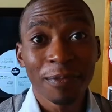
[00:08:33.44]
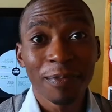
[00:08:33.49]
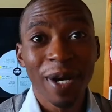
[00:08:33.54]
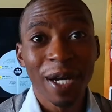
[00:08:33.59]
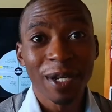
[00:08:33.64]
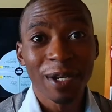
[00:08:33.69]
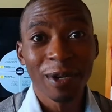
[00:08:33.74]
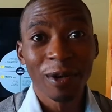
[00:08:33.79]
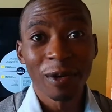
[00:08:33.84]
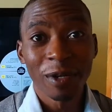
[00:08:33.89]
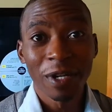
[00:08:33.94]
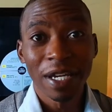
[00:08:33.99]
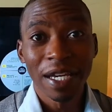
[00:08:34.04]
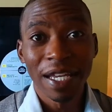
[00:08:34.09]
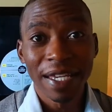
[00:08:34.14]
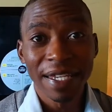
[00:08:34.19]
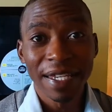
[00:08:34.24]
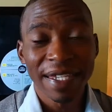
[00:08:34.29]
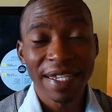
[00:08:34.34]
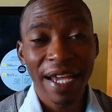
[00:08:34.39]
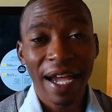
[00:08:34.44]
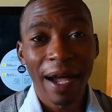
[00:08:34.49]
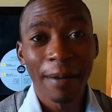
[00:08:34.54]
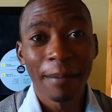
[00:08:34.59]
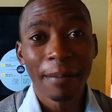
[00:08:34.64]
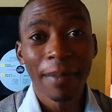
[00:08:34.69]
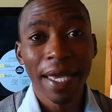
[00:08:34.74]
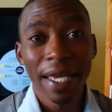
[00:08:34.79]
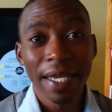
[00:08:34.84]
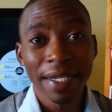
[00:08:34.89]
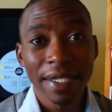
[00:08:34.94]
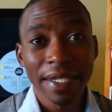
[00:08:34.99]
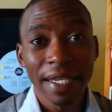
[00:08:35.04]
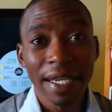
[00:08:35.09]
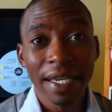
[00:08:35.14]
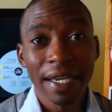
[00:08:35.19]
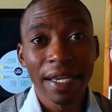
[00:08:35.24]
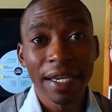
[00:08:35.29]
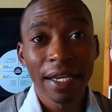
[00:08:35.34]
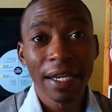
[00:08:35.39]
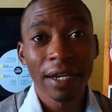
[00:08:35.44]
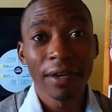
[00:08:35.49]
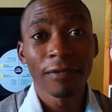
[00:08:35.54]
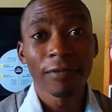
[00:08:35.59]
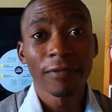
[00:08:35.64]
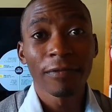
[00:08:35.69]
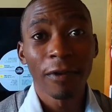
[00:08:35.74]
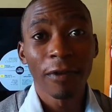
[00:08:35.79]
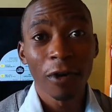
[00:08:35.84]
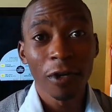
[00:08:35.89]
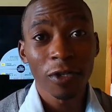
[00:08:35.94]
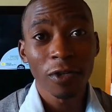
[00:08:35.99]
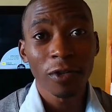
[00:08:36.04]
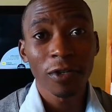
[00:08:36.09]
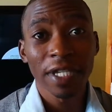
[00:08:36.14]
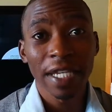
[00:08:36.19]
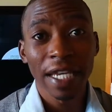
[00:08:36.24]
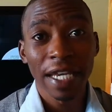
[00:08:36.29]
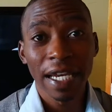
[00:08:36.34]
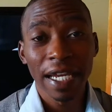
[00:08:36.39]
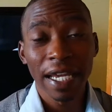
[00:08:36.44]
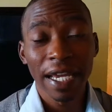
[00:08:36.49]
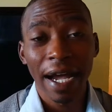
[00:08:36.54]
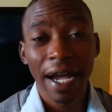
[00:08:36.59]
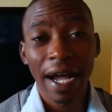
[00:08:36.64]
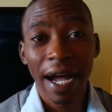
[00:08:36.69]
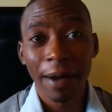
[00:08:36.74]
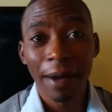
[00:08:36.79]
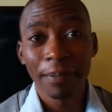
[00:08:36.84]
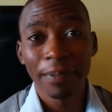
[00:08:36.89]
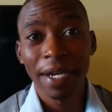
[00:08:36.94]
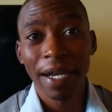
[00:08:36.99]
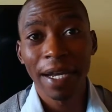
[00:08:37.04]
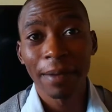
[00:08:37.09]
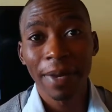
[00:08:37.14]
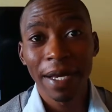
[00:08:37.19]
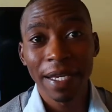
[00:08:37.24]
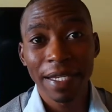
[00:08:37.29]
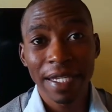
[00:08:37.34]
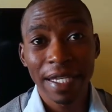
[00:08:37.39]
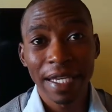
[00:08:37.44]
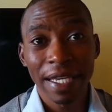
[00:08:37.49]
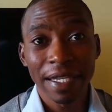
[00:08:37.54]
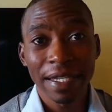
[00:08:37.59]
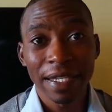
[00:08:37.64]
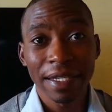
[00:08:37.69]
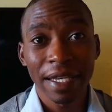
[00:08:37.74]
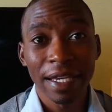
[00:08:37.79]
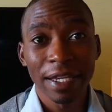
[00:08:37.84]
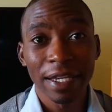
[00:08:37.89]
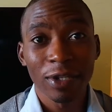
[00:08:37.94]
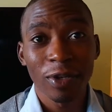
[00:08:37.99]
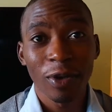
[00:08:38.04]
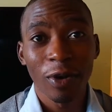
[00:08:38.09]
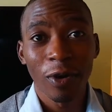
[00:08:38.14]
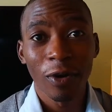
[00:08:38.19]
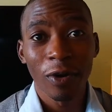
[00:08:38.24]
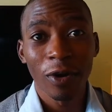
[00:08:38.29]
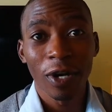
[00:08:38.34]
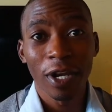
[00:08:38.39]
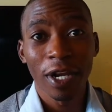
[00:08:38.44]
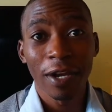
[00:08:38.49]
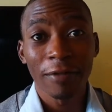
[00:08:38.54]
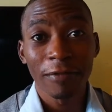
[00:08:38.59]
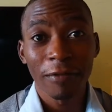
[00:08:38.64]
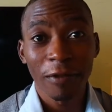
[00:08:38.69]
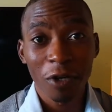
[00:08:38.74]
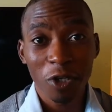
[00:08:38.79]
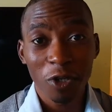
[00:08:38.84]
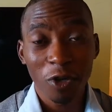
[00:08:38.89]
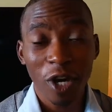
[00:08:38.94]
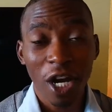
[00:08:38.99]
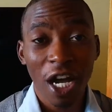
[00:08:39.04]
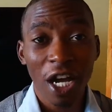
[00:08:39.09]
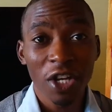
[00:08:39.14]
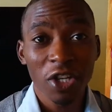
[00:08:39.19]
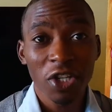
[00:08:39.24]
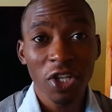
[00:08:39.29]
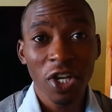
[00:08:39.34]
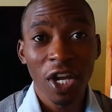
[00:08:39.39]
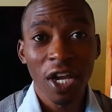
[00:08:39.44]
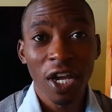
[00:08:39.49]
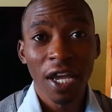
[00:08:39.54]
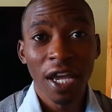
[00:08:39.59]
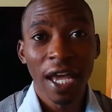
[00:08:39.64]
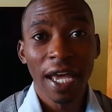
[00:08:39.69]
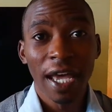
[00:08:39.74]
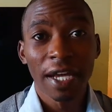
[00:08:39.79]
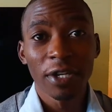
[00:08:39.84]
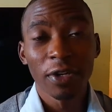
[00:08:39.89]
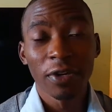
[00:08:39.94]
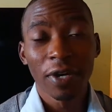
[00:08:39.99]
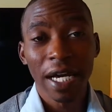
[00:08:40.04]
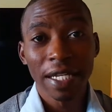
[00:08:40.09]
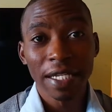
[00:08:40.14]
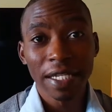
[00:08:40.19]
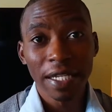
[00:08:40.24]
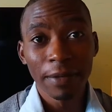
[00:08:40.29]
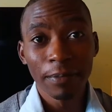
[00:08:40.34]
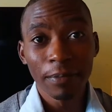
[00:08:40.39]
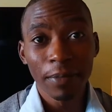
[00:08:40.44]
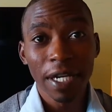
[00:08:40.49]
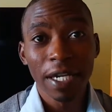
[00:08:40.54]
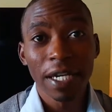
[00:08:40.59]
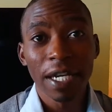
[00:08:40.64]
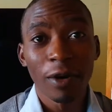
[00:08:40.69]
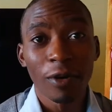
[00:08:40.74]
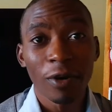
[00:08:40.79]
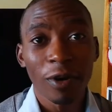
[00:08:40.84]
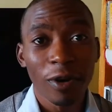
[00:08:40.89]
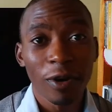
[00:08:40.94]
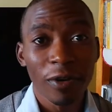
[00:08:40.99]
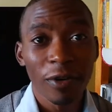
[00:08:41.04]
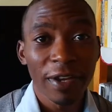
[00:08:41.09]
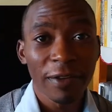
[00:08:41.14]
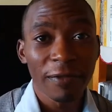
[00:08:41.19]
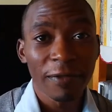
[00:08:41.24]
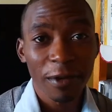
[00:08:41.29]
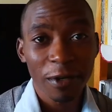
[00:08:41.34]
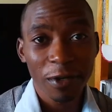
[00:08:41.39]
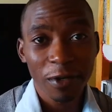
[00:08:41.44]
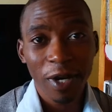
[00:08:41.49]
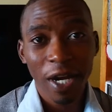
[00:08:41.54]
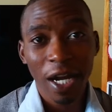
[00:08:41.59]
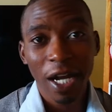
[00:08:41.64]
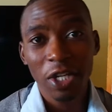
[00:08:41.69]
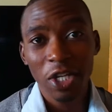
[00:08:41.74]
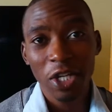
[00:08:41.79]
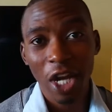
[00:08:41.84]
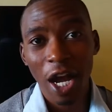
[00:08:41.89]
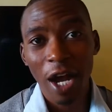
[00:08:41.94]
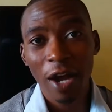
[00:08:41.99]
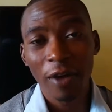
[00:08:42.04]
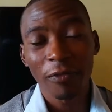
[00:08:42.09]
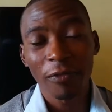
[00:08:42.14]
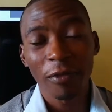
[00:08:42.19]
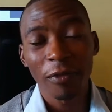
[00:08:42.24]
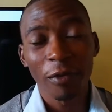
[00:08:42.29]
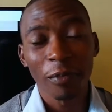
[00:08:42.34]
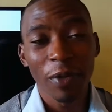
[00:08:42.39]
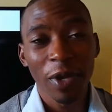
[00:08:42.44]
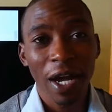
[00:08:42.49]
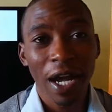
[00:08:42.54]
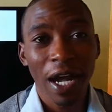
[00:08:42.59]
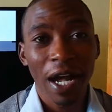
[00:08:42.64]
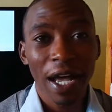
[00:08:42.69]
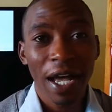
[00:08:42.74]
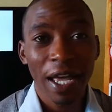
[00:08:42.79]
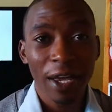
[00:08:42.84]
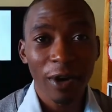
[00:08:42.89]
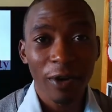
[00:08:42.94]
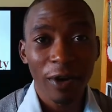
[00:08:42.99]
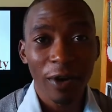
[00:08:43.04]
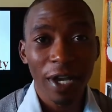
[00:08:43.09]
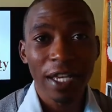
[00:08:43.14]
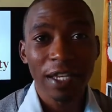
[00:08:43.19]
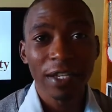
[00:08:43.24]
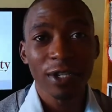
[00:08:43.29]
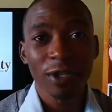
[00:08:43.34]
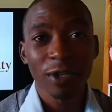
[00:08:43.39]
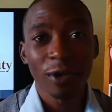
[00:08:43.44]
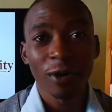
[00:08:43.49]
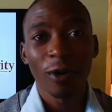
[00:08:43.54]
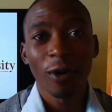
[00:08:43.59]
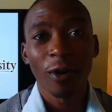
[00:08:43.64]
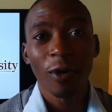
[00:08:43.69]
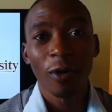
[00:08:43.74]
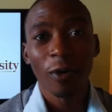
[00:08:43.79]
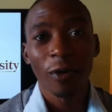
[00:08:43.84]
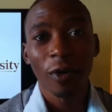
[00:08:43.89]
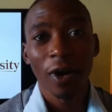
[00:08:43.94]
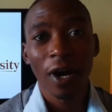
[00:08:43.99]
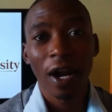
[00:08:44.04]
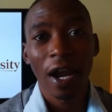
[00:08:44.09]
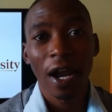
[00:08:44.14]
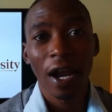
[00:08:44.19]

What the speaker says: but not least, amazing photo selling app number 6 is called PhotoCash, and you can simply download the PhotoCash app from your iOS store or